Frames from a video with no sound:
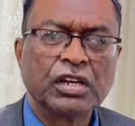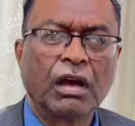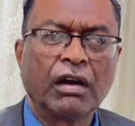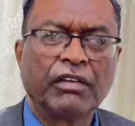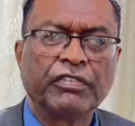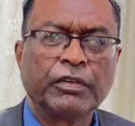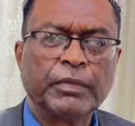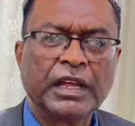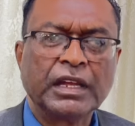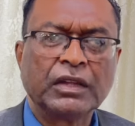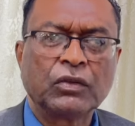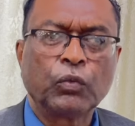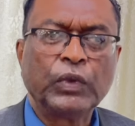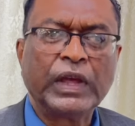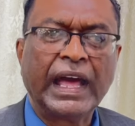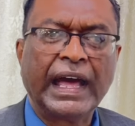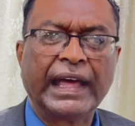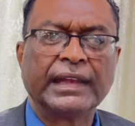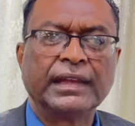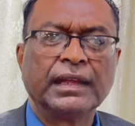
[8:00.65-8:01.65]
government, we
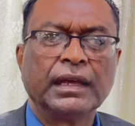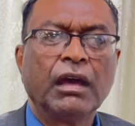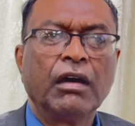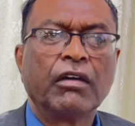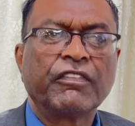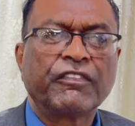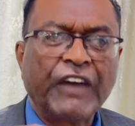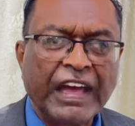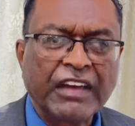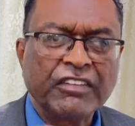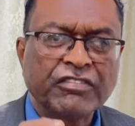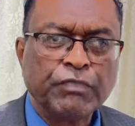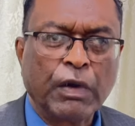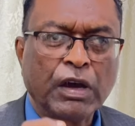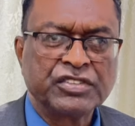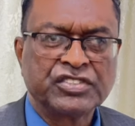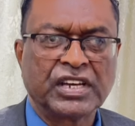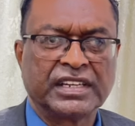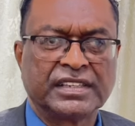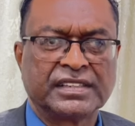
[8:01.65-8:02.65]
had five
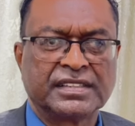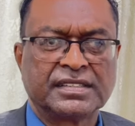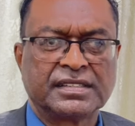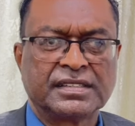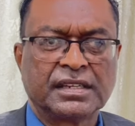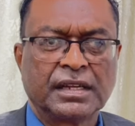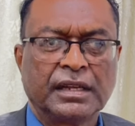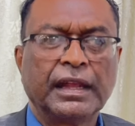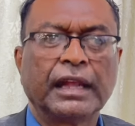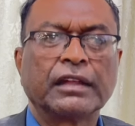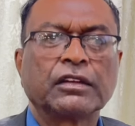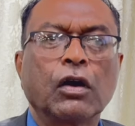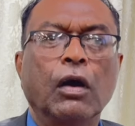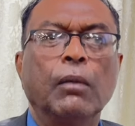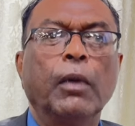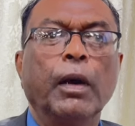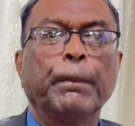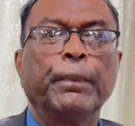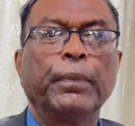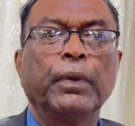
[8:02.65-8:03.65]
budgets that
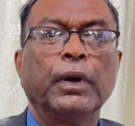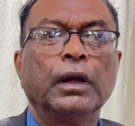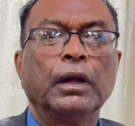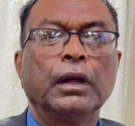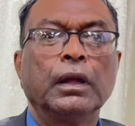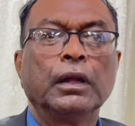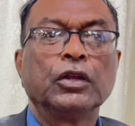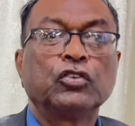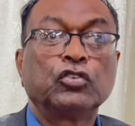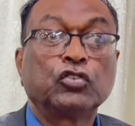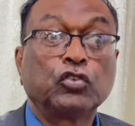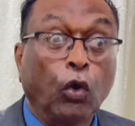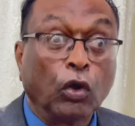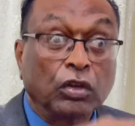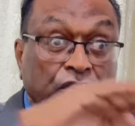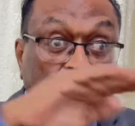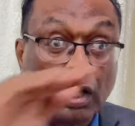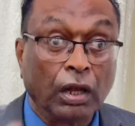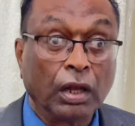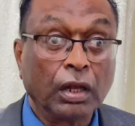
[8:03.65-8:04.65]
come up,
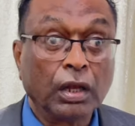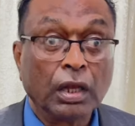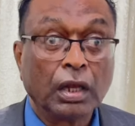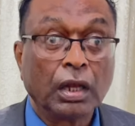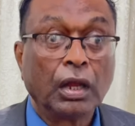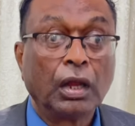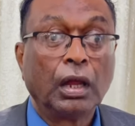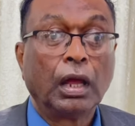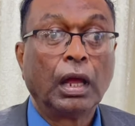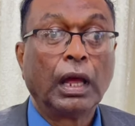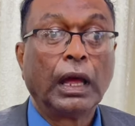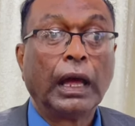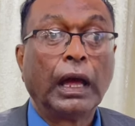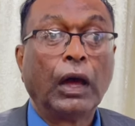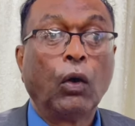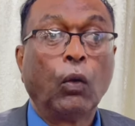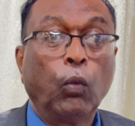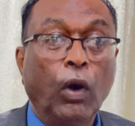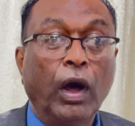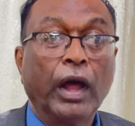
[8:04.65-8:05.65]
total
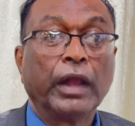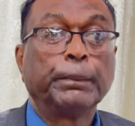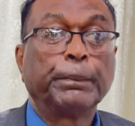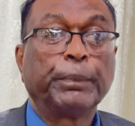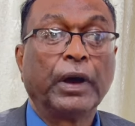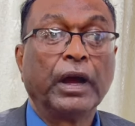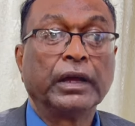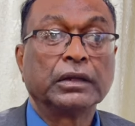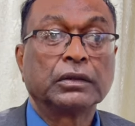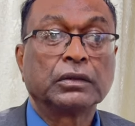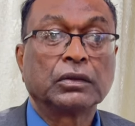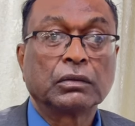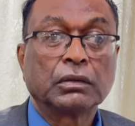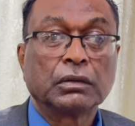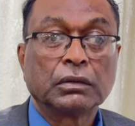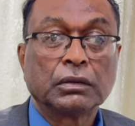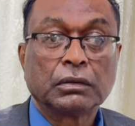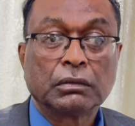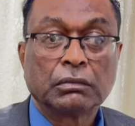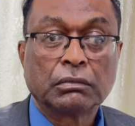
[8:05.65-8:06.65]

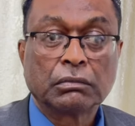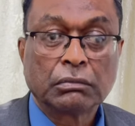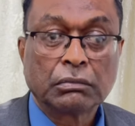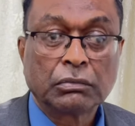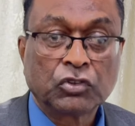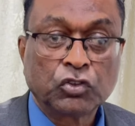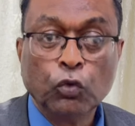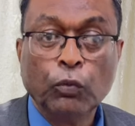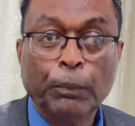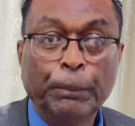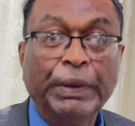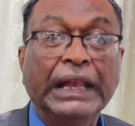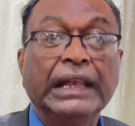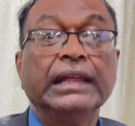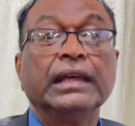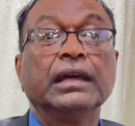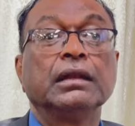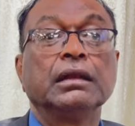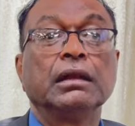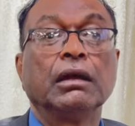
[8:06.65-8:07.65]
1.2
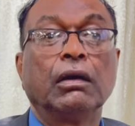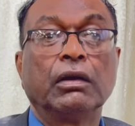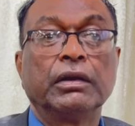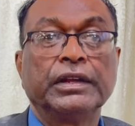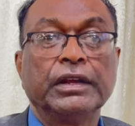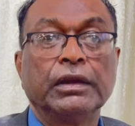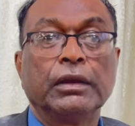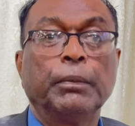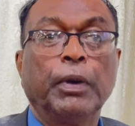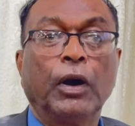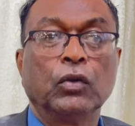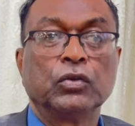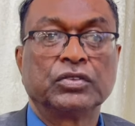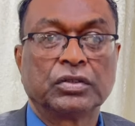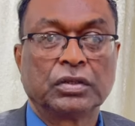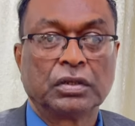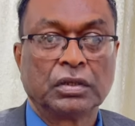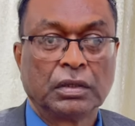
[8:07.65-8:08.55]
billion or thereabout.